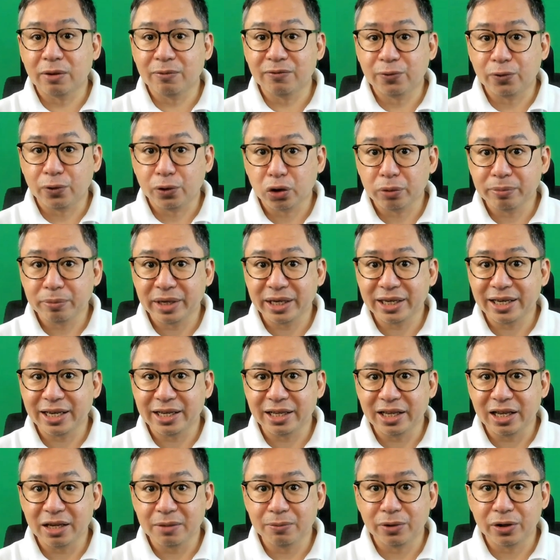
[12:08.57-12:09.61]
from forming
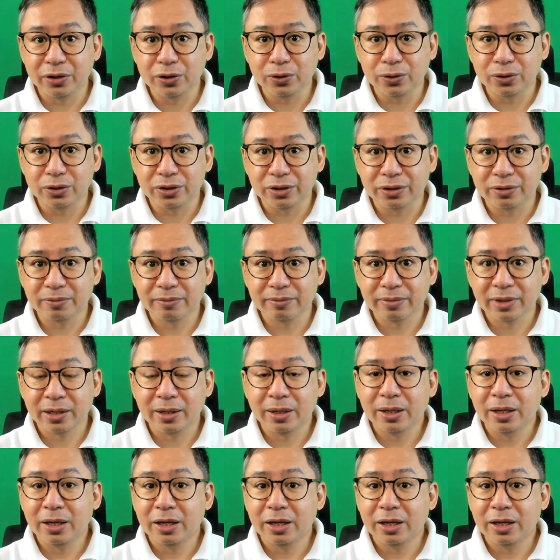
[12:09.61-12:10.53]
a labor union,